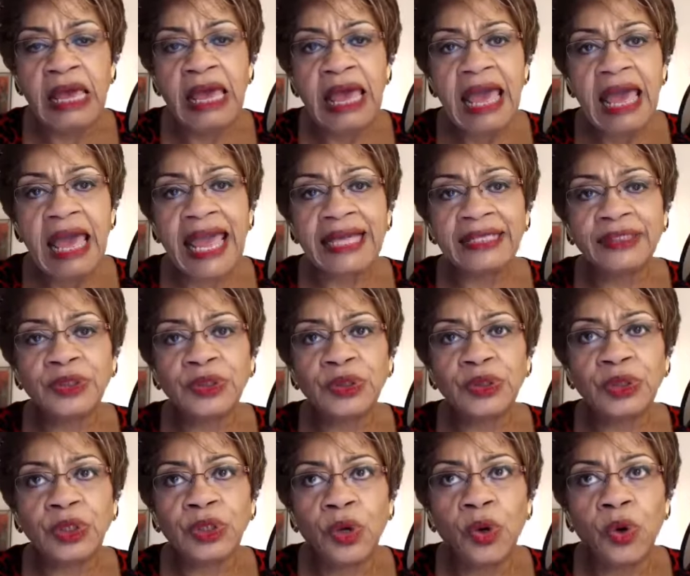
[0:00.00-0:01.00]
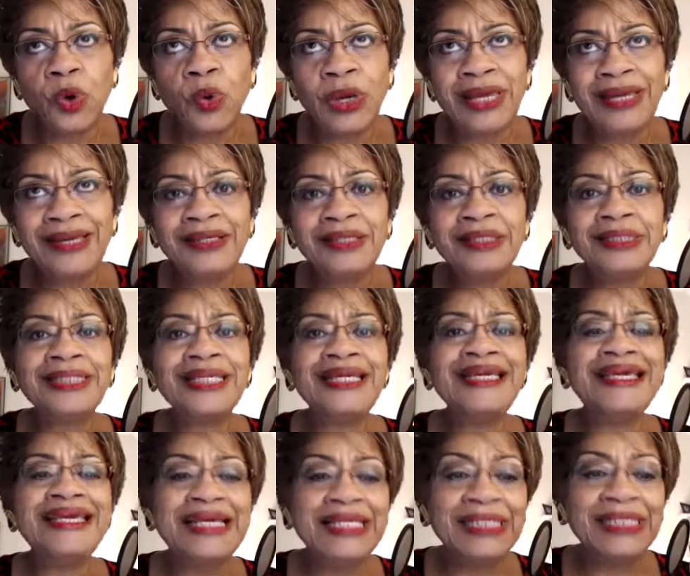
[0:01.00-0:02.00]
And so it is
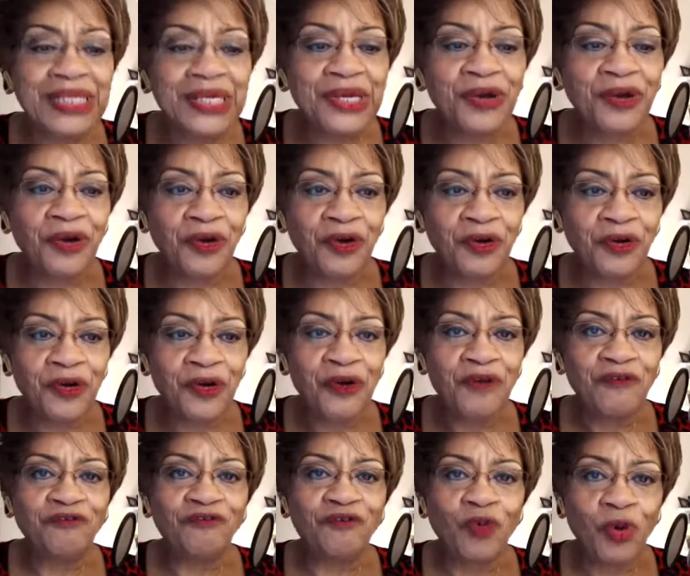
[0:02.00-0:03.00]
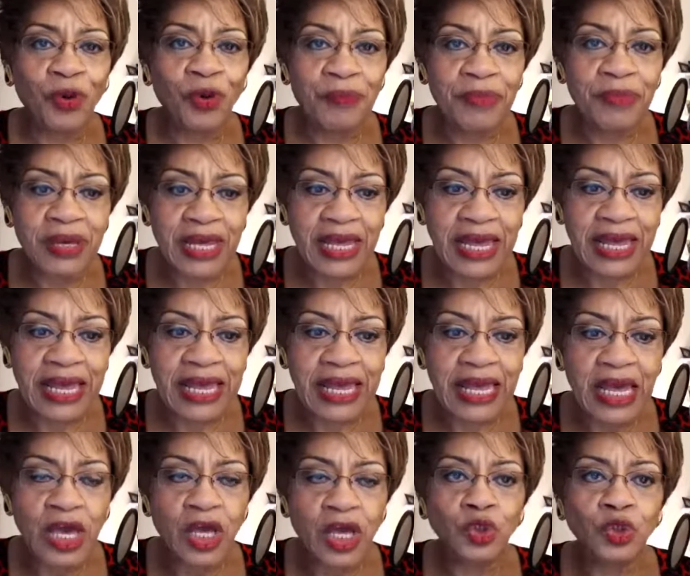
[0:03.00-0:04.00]
easier for me
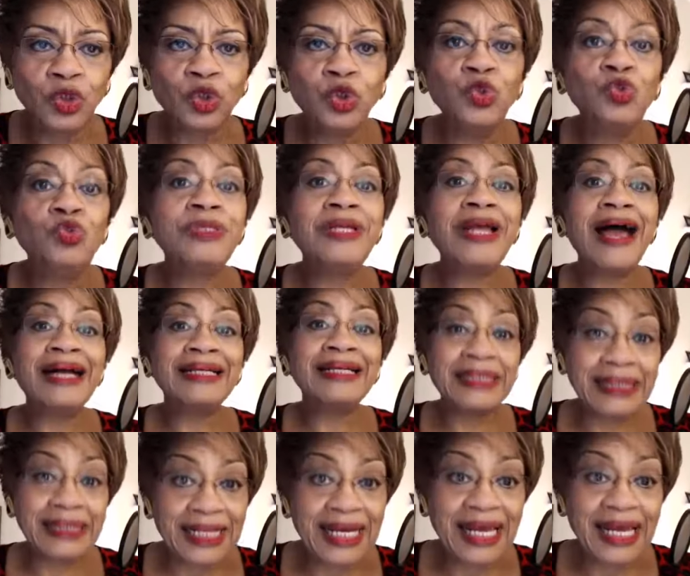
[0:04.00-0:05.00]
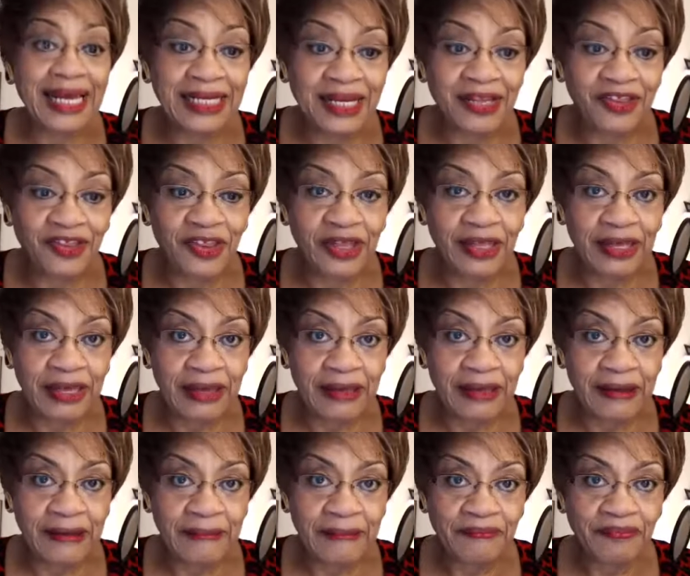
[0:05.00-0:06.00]
to not say anything